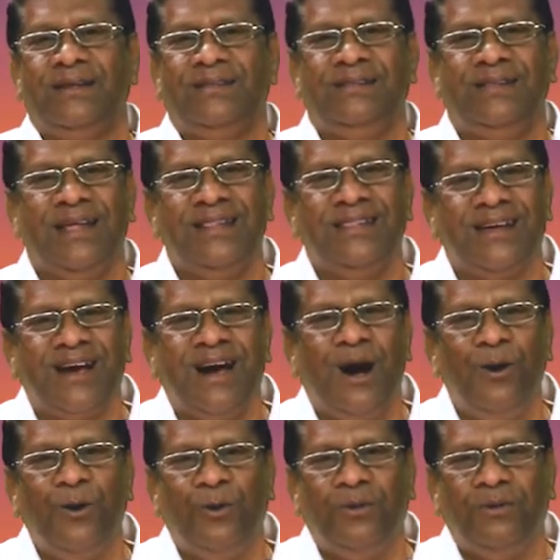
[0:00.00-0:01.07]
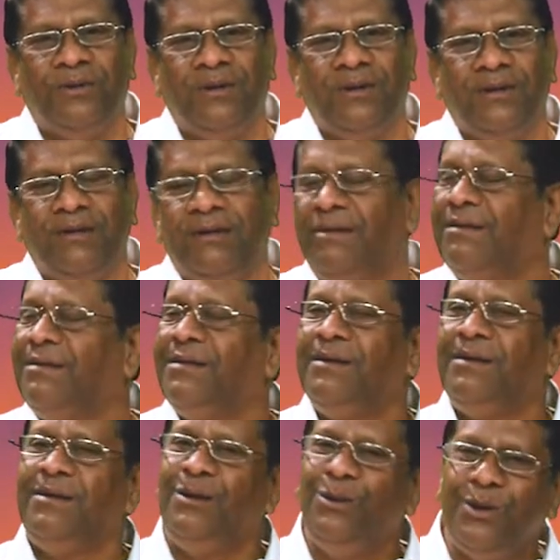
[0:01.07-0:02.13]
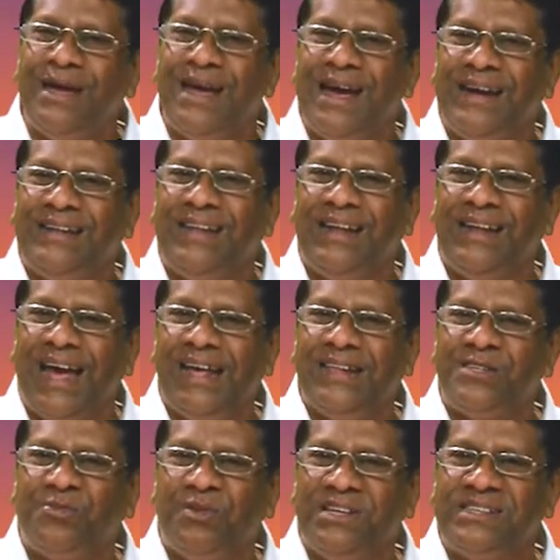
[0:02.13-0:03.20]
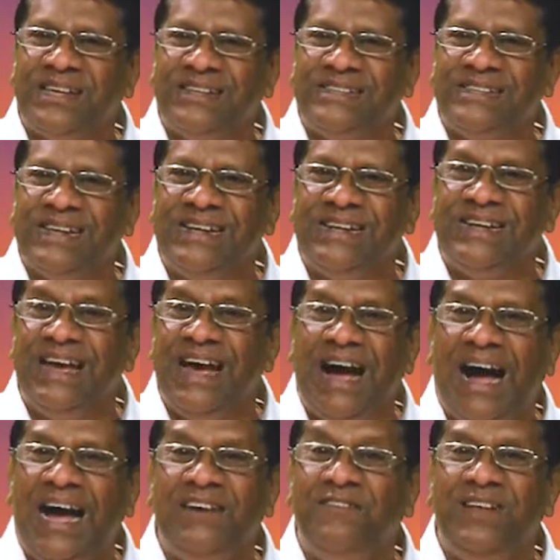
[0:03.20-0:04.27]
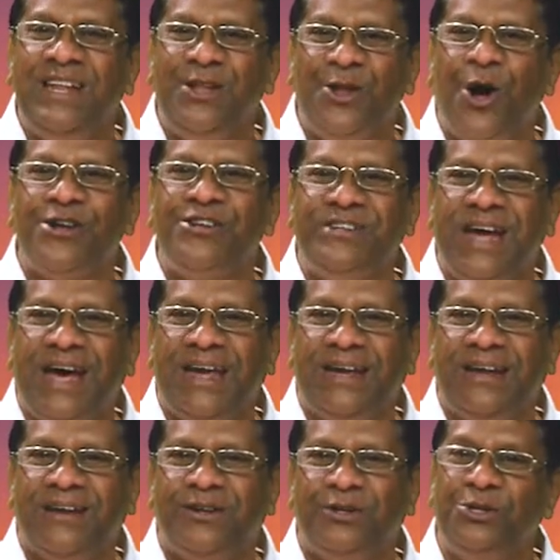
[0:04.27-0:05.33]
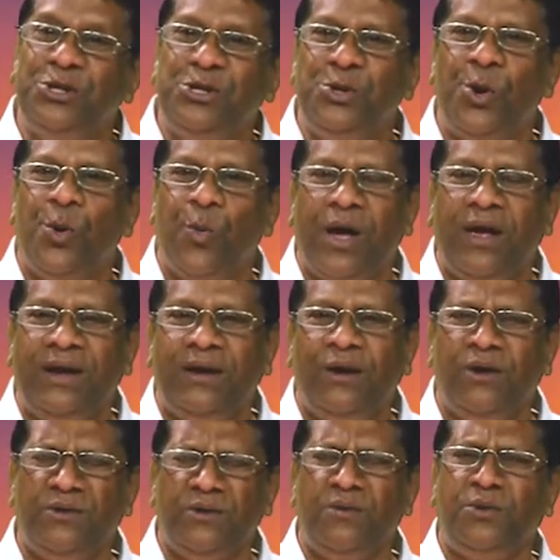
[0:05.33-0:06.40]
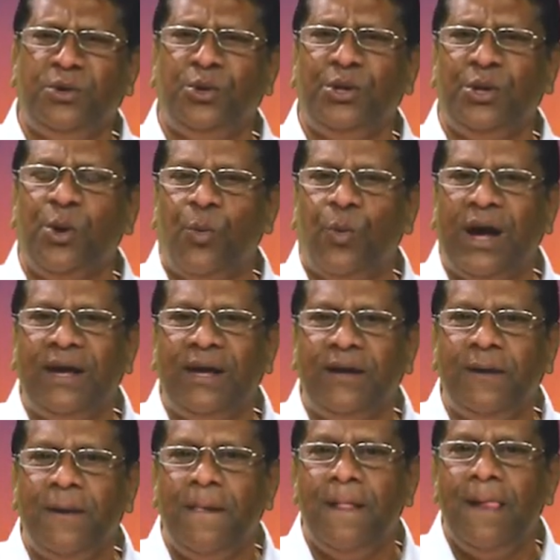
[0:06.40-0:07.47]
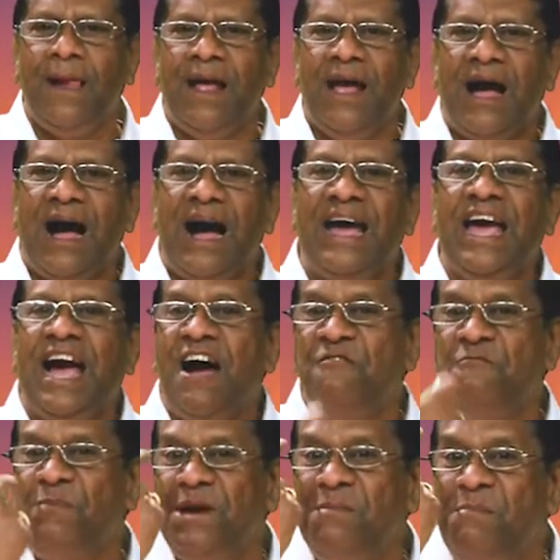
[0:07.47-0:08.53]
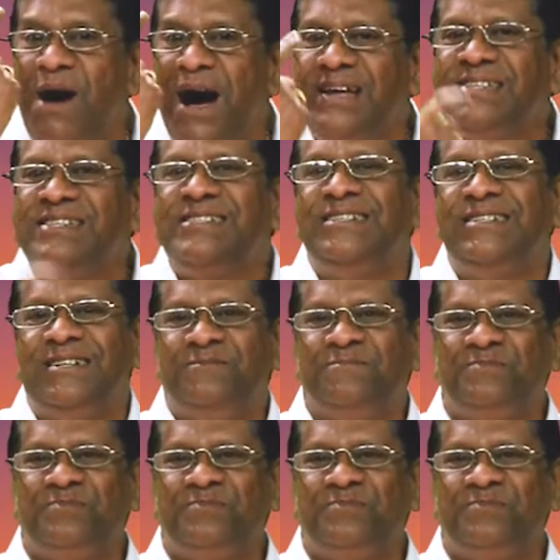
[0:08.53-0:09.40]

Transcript: Then the cow, looking at the lion's face and said, I will not die. Do you know why? Do you know why? I have my master.